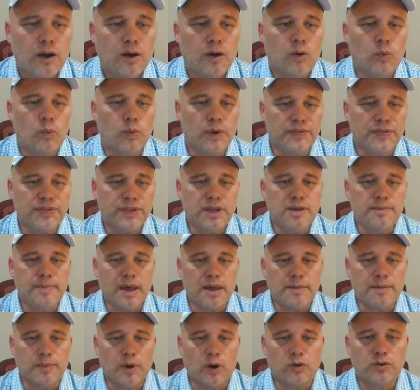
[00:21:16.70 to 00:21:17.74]
With
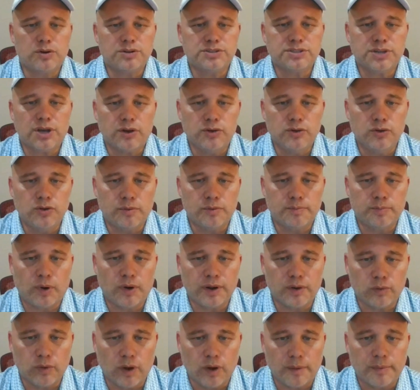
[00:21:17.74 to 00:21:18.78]
eBay Motors, you're
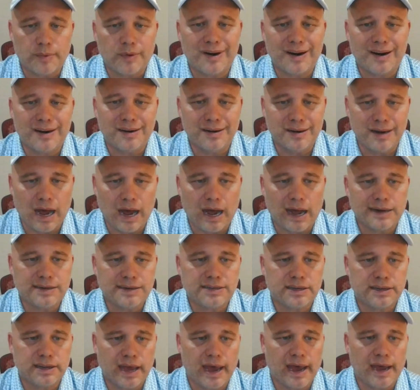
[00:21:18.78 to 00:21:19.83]
burning rubber, not
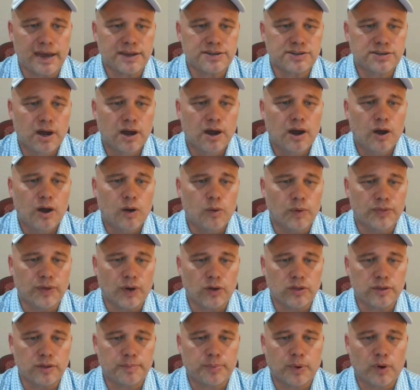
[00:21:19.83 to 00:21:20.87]
cash. With
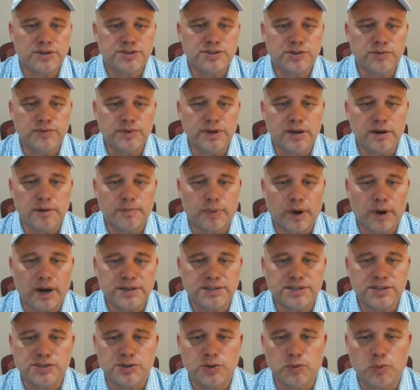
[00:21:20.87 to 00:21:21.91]
all the parts you need at
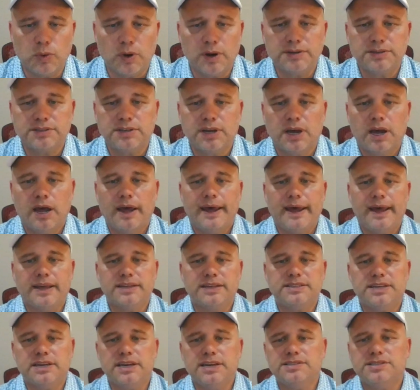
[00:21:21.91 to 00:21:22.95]
prices you want,
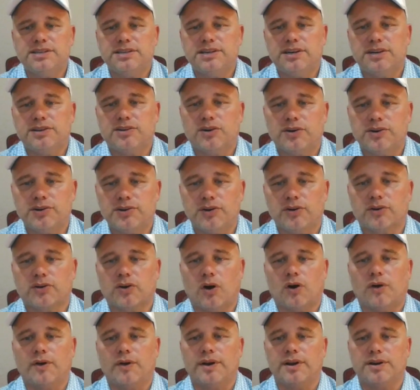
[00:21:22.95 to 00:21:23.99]
it's easy to turn your
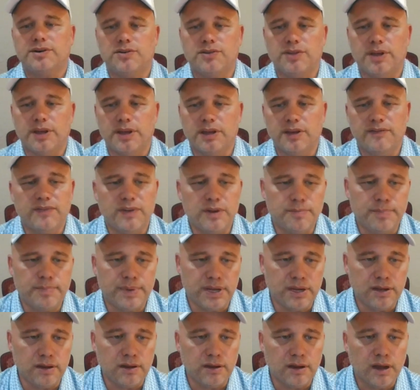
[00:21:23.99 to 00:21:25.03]
car into the
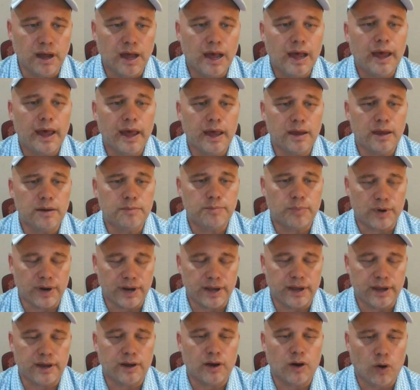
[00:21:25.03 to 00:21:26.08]
MVP and
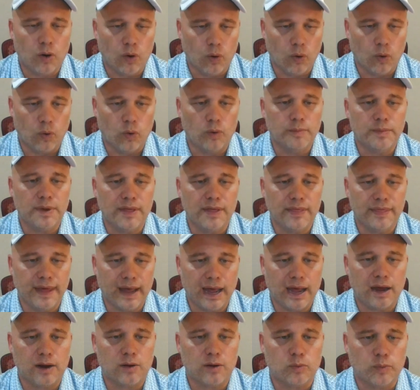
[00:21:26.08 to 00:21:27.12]
bring home
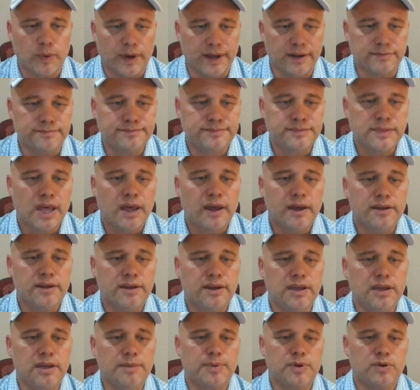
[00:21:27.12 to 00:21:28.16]
that win.
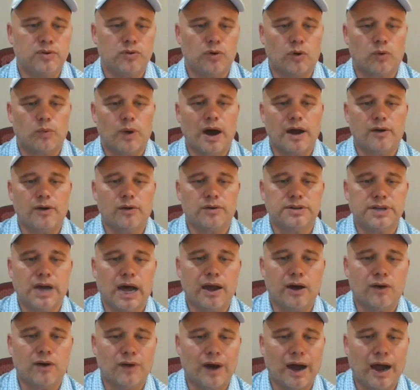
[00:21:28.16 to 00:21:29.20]
Keep your ride or die
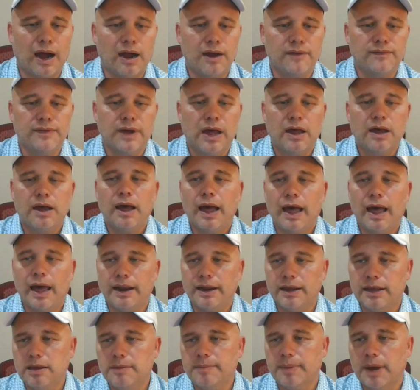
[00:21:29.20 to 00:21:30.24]
alive
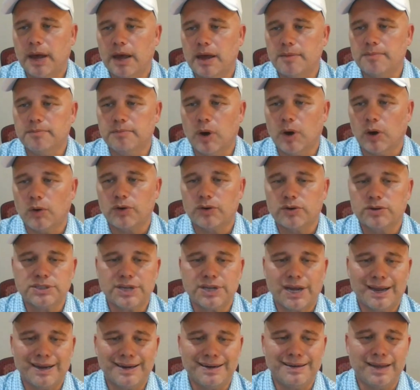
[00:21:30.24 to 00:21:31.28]
at
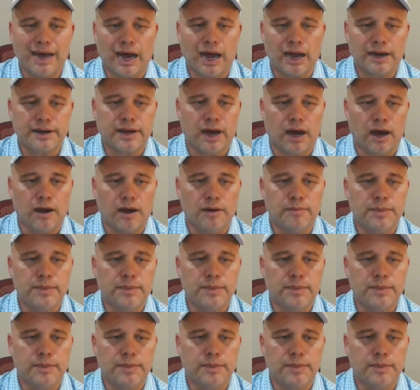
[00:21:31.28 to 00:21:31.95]
ebaymotors.com.